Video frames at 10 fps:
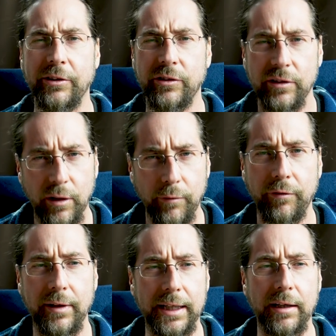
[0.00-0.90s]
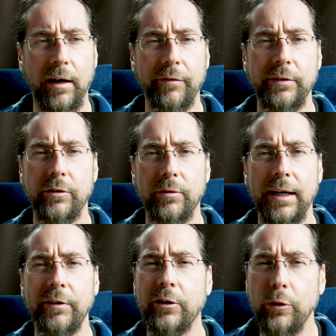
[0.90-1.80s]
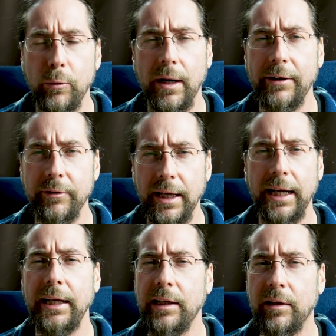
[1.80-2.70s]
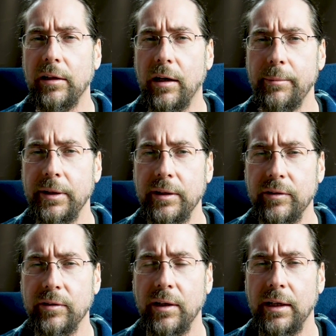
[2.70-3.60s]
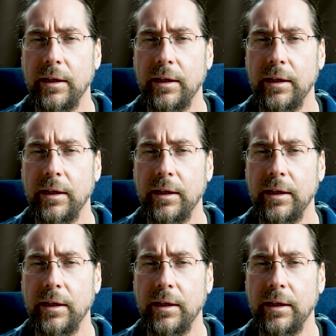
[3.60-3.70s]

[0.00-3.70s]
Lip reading: snowflake after driving 280 kilometers